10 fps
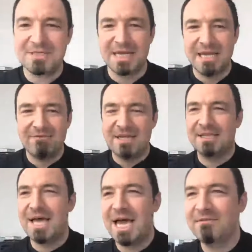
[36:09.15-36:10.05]
the evening
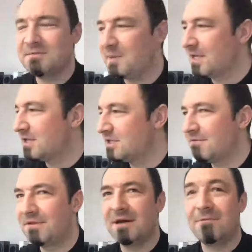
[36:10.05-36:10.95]
lives because
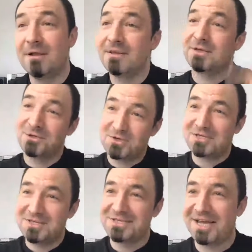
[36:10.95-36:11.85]
of the
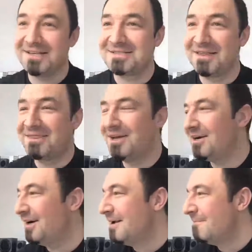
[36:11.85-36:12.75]
construction site is not there.